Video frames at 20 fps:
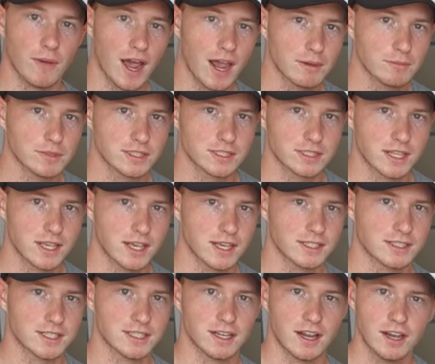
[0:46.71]
my
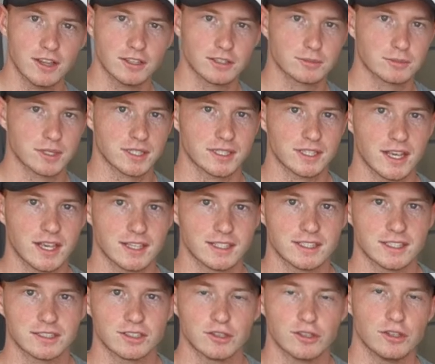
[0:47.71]
mistakes and others'
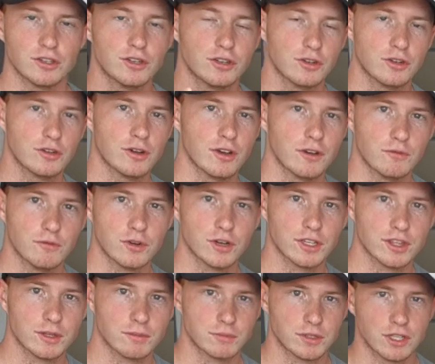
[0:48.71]
mistakes so you don't
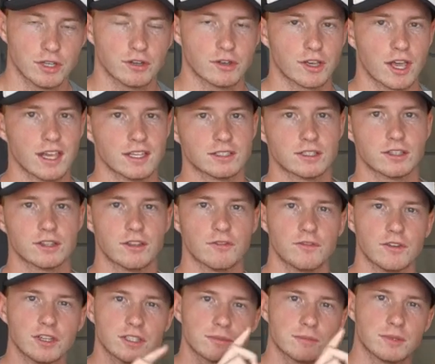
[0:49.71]
avoid them too, okay? So the
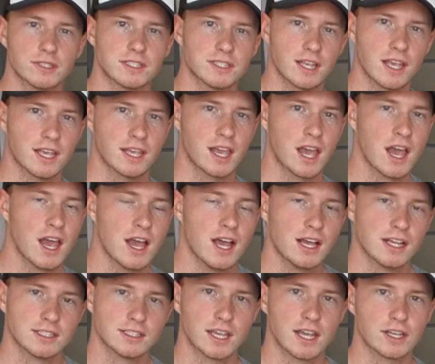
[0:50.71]
first mistake
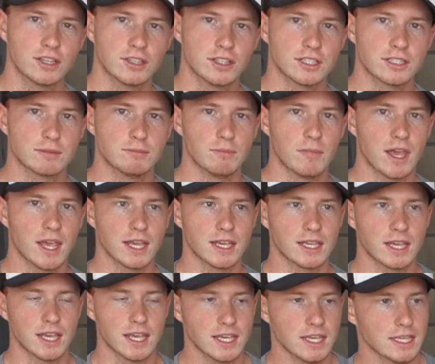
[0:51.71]
cyclists
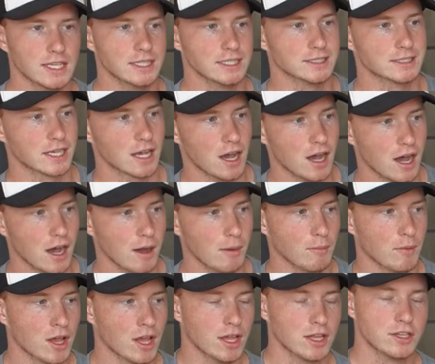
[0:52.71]
make is
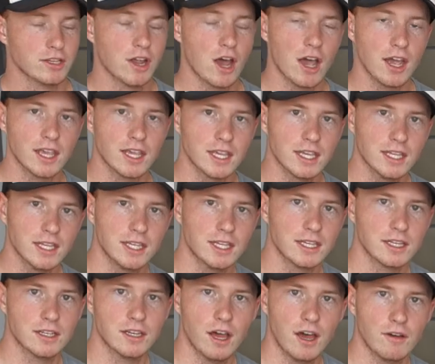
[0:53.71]
um, not eating
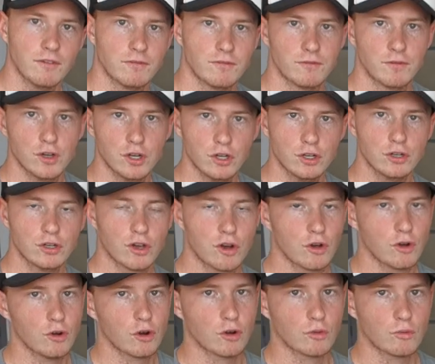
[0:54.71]
enough
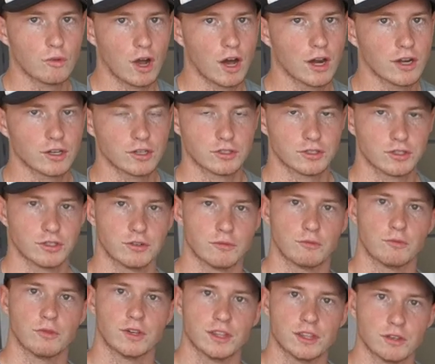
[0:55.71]
food or water
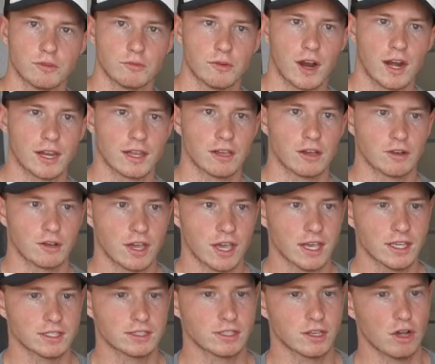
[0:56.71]
during, when they're riding,
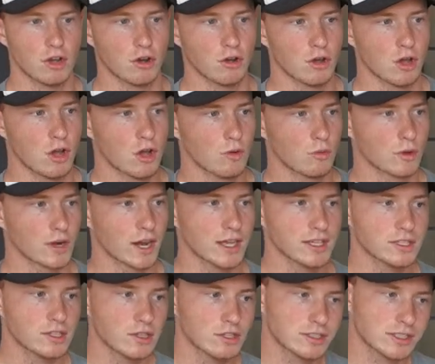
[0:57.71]
okay? So what
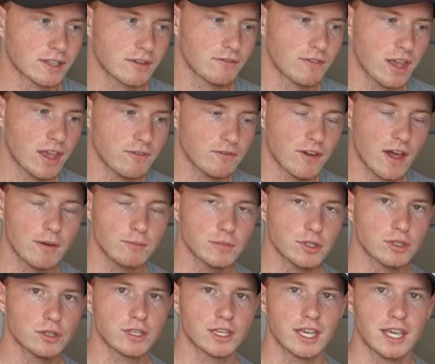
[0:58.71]
I do is if, if I'm
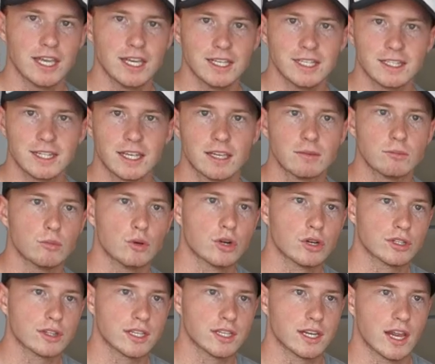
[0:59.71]
doing anything
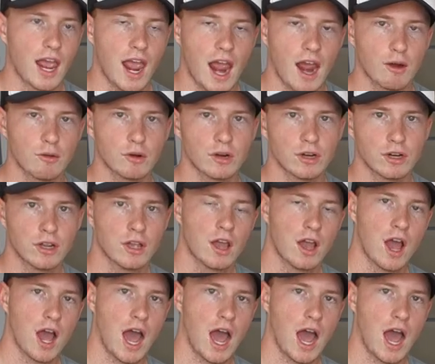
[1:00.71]
more than an hour,